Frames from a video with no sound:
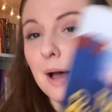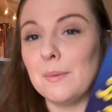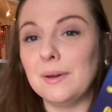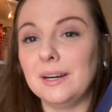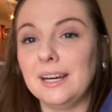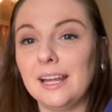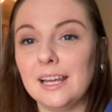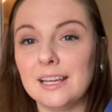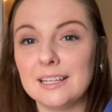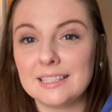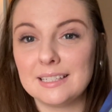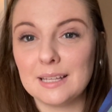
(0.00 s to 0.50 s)
and
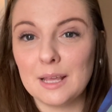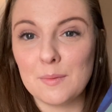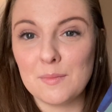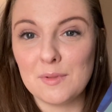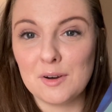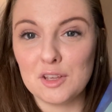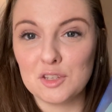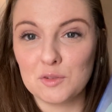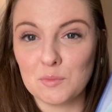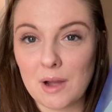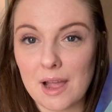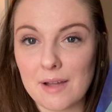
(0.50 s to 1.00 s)
his him and
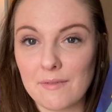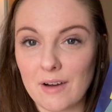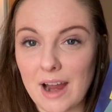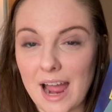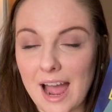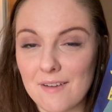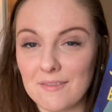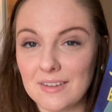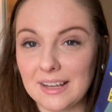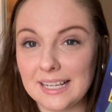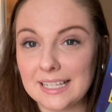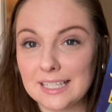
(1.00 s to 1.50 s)
his wife are
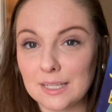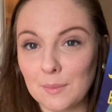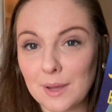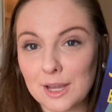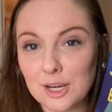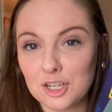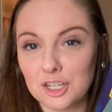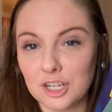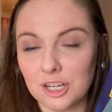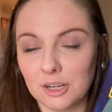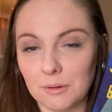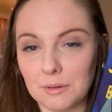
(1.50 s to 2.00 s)
having some
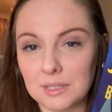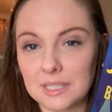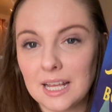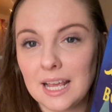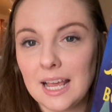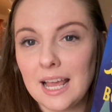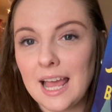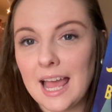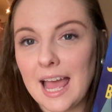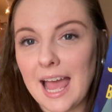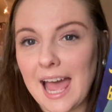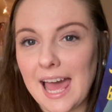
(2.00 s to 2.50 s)
issues,
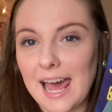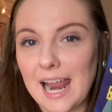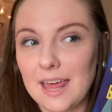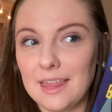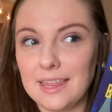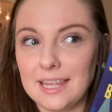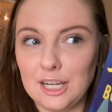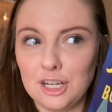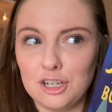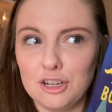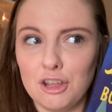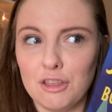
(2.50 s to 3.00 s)
and I
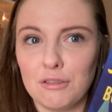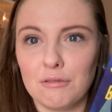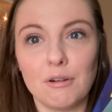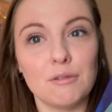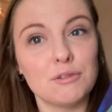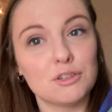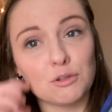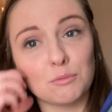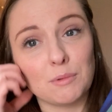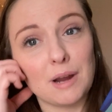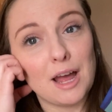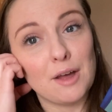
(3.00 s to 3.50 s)
think she
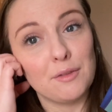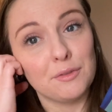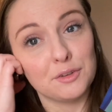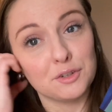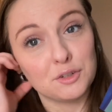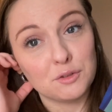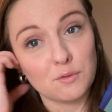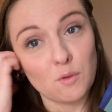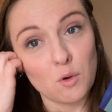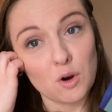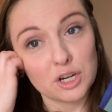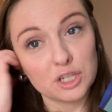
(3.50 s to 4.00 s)
throws around the
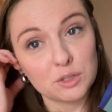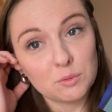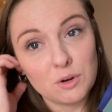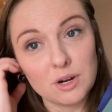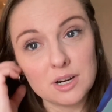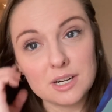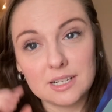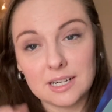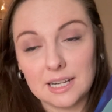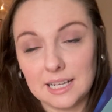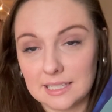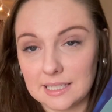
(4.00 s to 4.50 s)
divorce
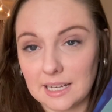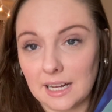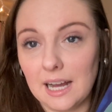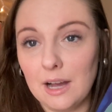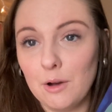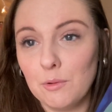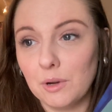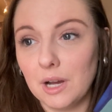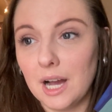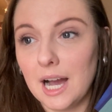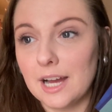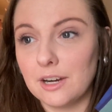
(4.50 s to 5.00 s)
word, and he's like,
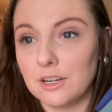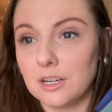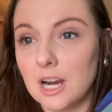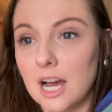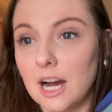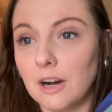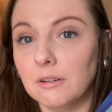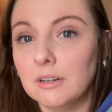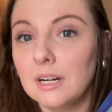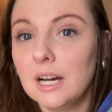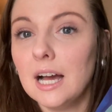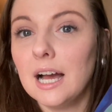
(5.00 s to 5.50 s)
"Oh God,
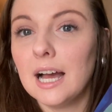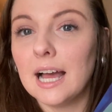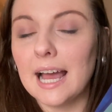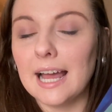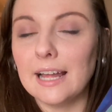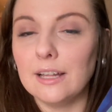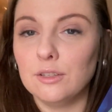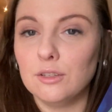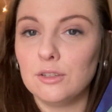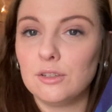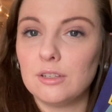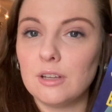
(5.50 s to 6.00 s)
no!"
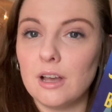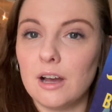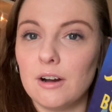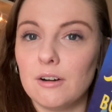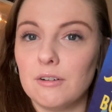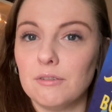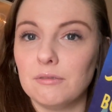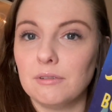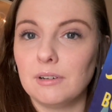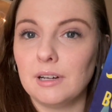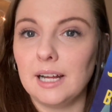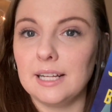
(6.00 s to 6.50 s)
And
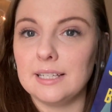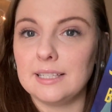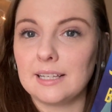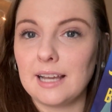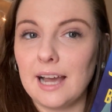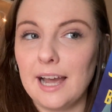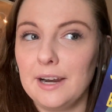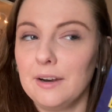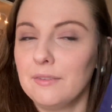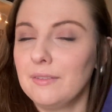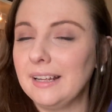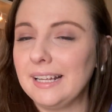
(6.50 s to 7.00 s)
so it's
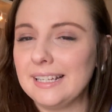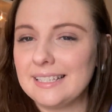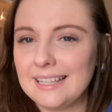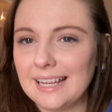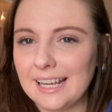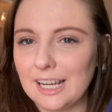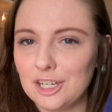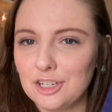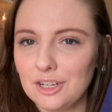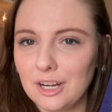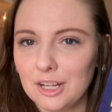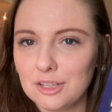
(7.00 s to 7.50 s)
kind of like a
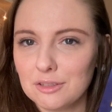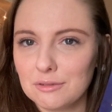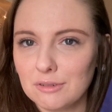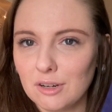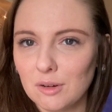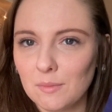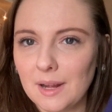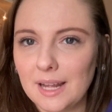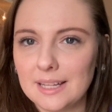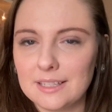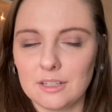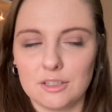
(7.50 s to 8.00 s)
second chance
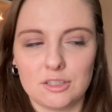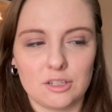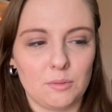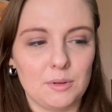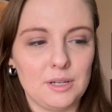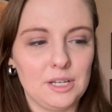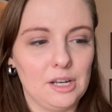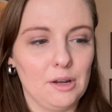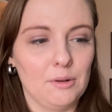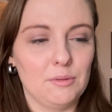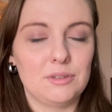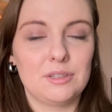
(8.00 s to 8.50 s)
romance, and so he
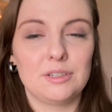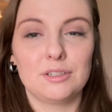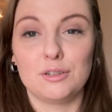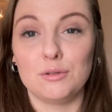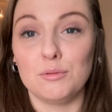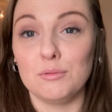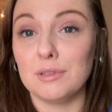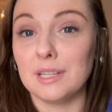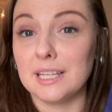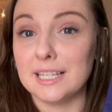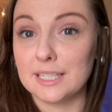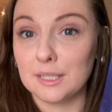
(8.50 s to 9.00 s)
goes
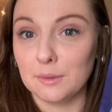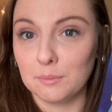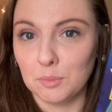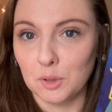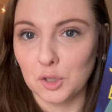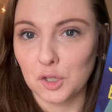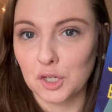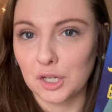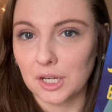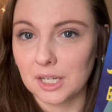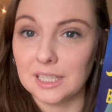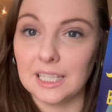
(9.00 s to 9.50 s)
to this
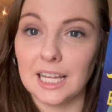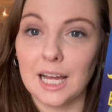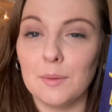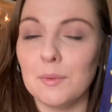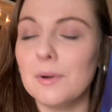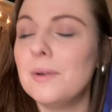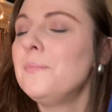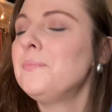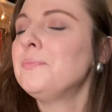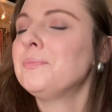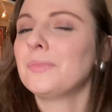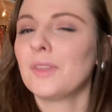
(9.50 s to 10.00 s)
book club
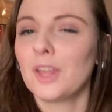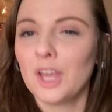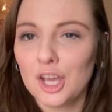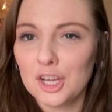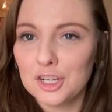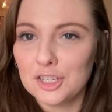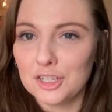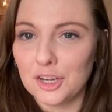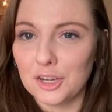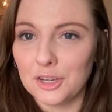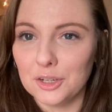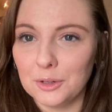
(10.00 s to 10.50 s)

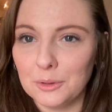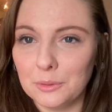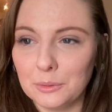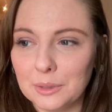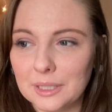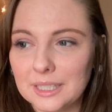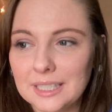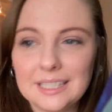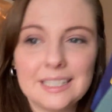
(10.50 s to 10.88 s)
to